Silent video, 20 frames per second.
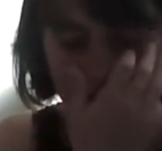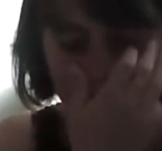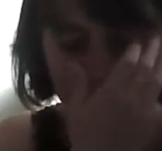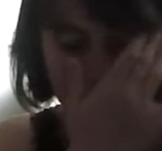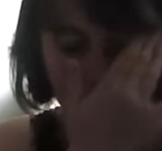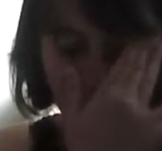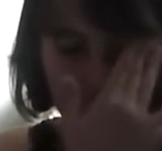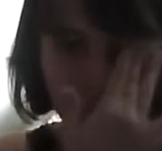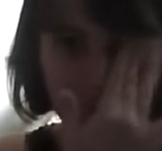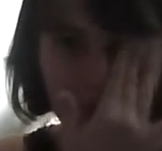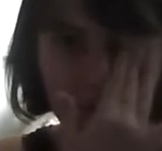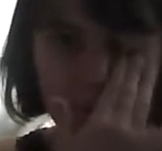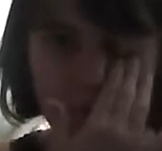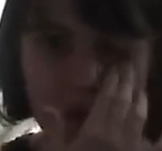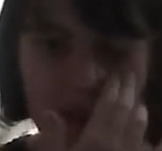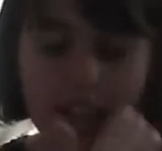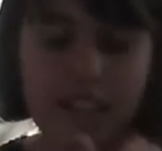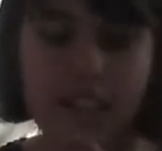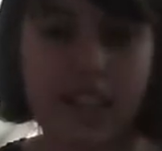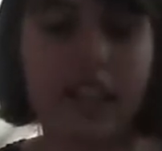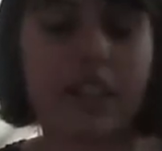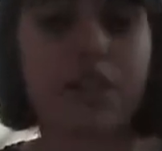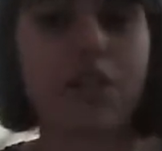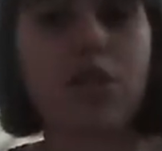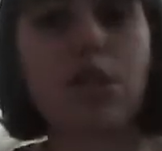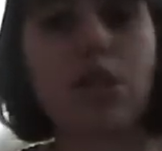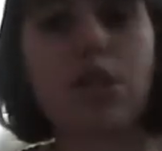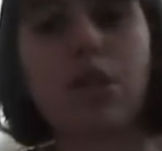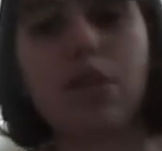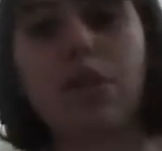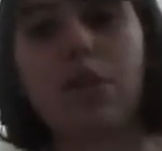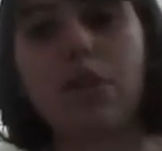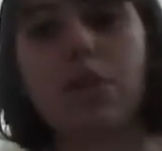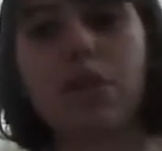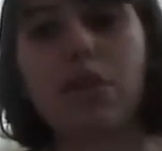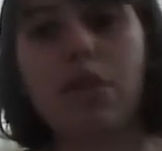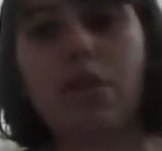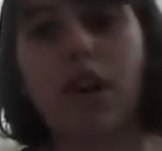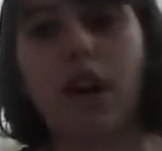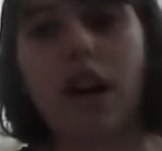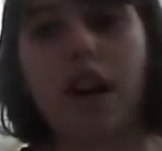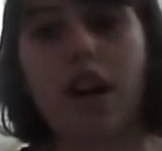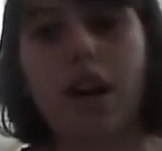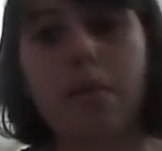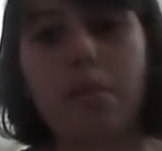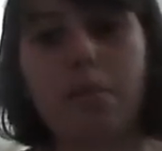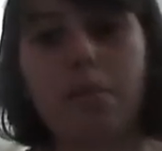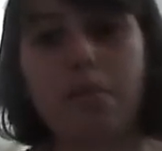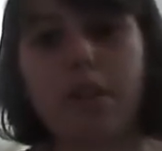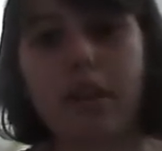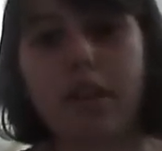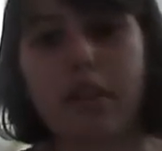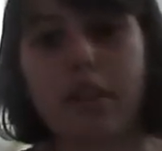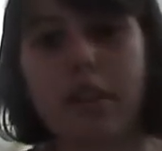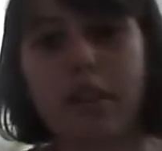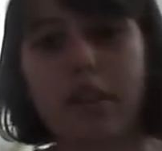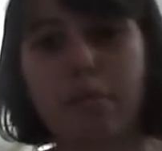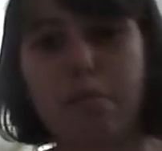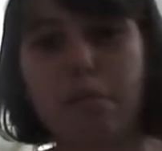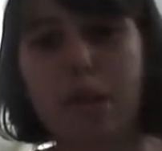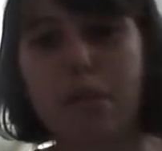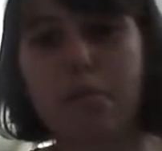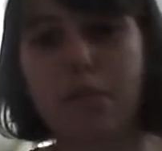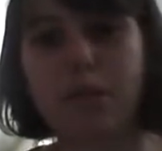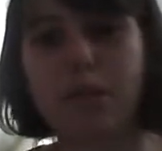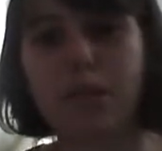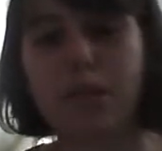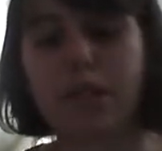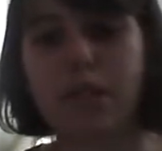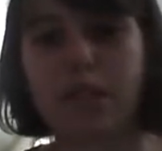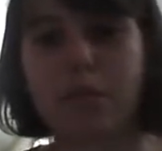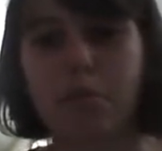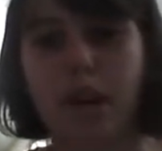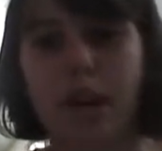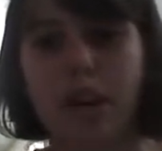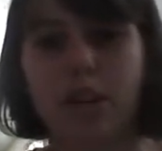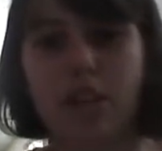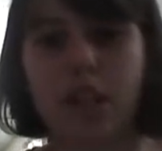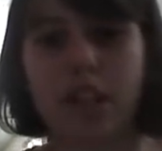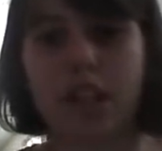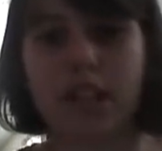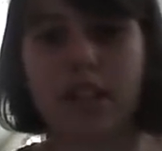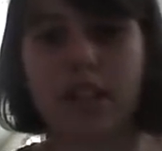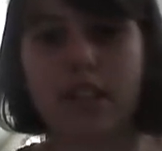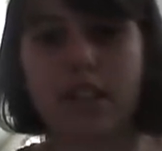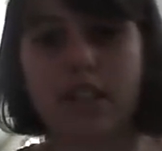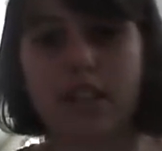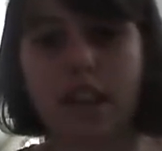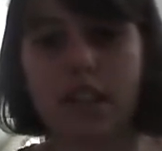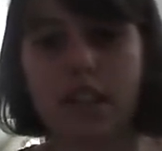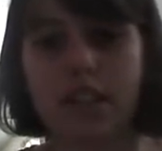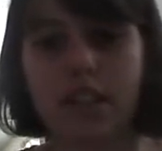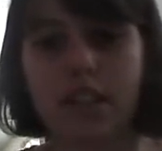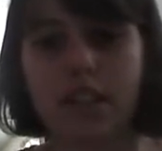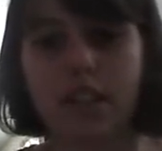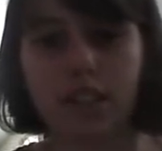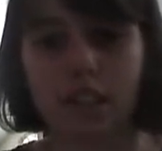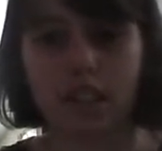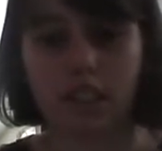elaborate paintings too, with people's expressions and